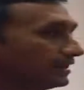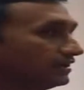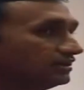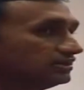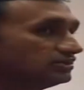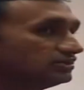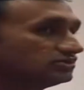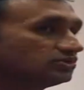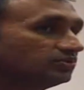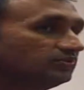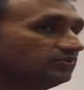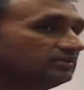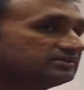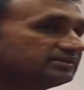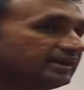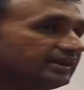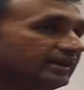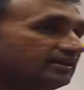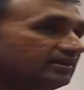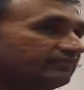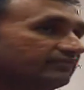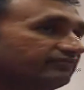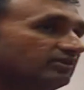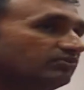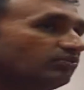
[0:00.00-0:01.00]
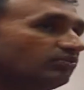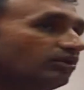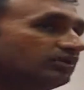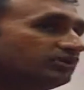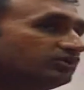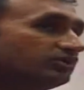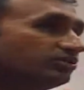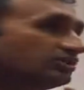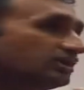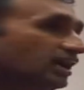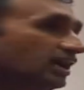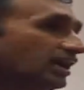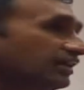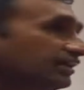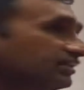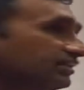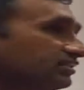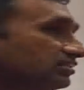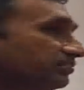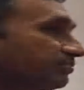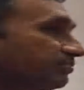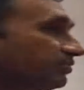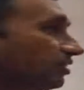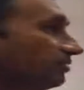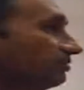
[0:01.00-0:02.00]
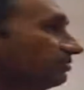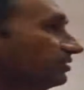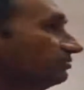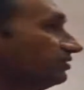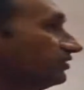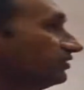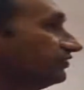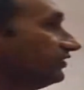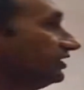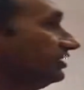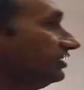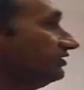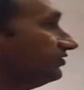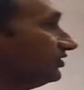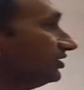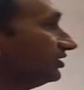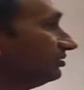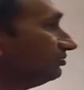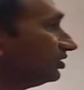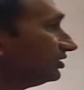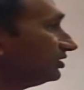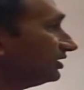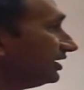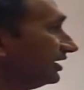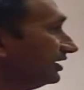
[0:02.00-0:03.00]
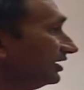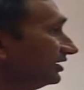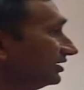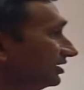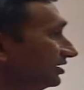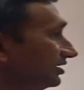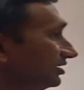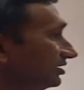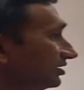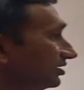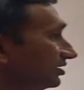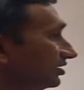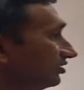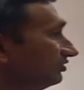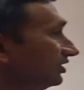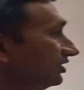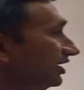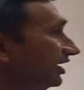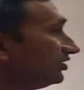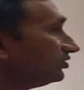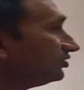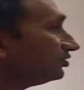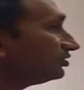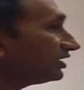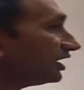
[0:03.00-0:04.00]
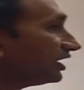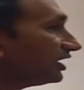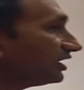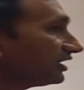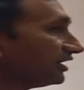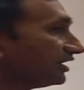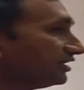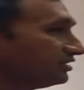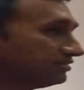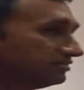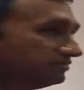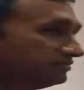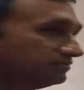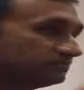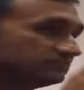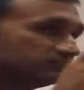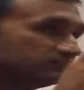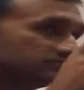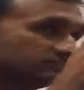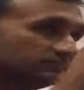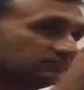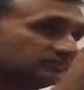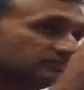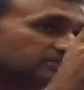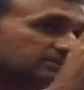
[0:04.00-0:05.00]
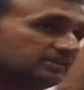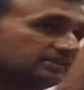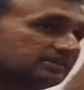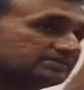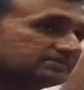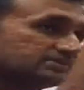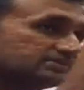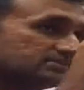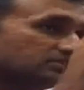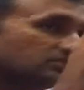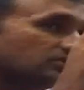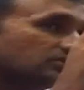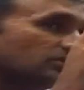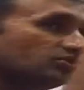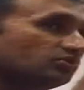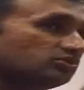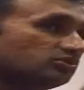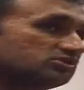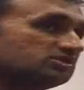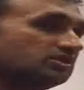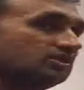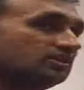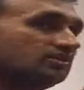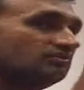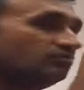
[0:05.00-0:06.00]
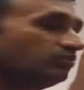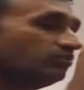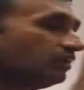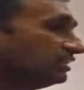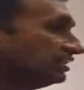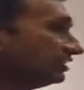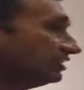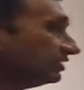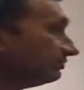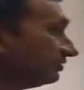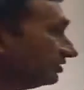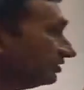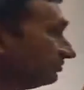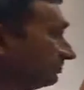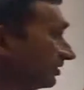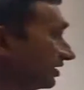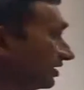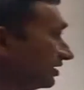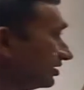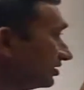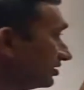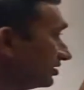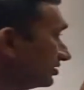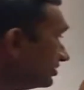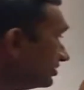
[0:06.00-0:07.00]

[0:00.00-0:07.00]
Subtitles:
So we said, if we want to target the problem of infant mortality, we need to target crucial vulnerable period in the